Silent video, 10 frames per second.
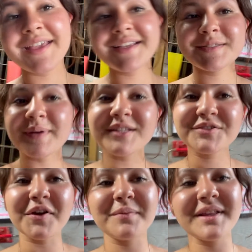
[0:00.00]
Bella's
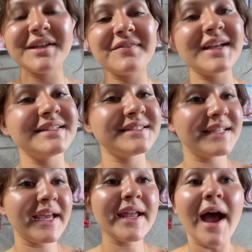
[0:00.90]
Farm Life, and
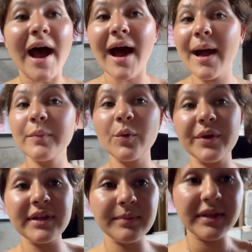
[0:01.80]
today I'm
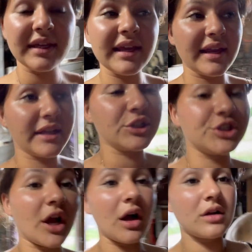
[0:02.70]
going to be getting
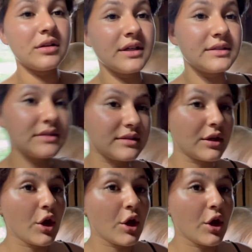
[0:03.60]
Chocolates